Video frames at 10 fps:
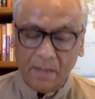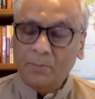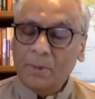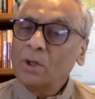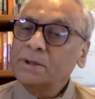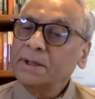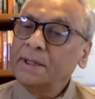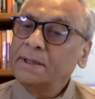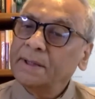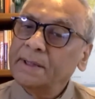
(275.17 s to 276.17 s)
Because
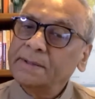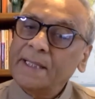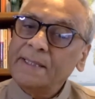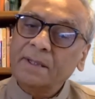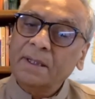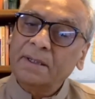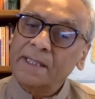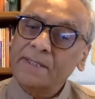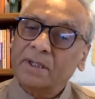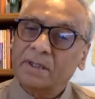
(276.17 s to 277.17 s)
its essential
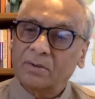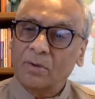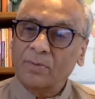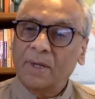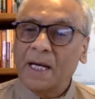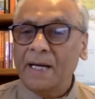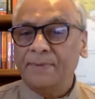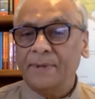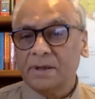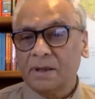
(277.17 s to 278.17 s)
nature of life
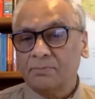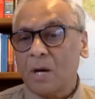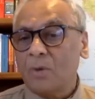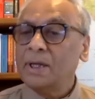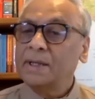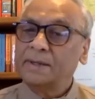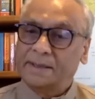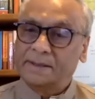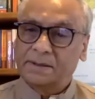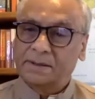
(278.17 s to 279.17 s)
is
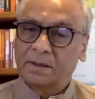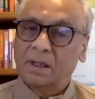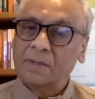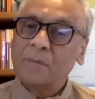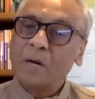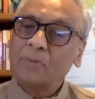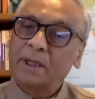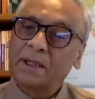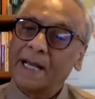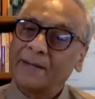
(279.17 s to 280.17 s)
unboundedness,
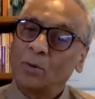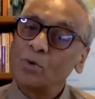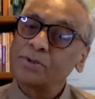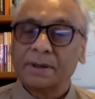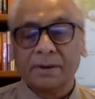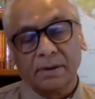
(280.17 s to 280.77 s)
unbounded like ocean.